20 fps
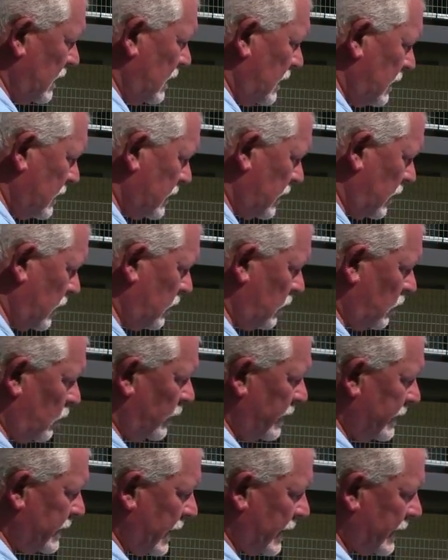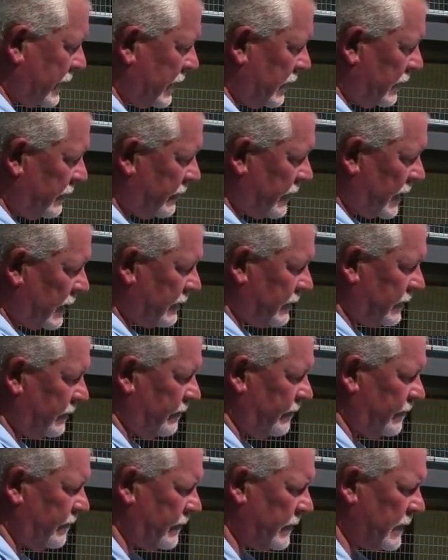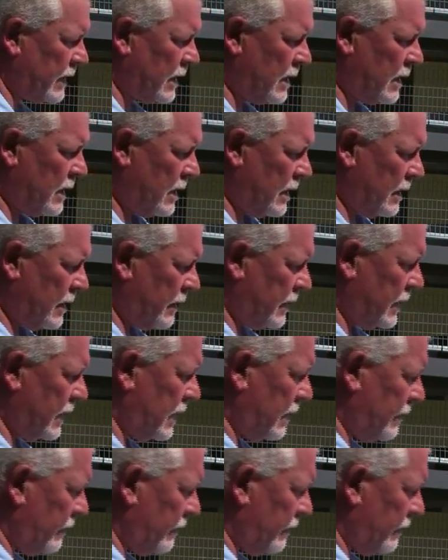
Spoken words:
So we take care of that. The